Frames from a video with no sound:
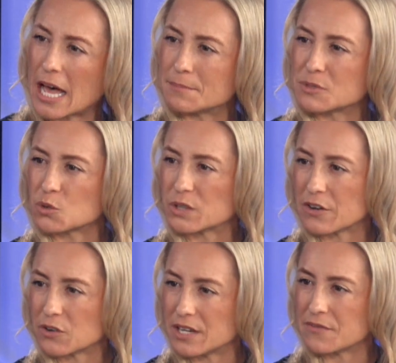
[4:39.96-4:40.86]
arms or
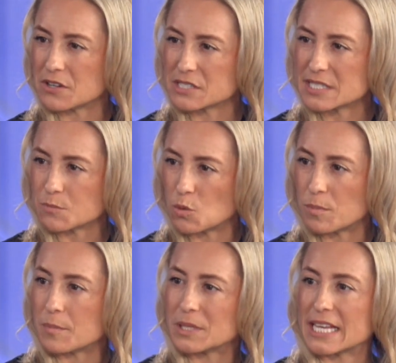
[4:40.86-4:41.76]
they're in a very small
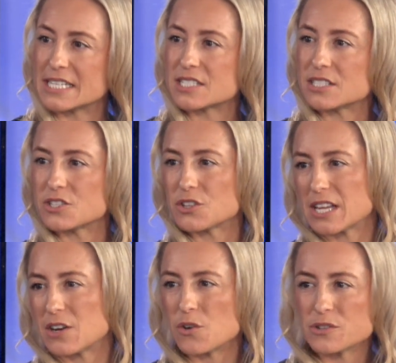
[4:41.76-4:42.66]
population, so
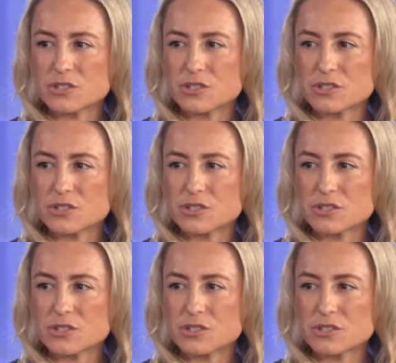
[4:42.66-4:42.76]
they're not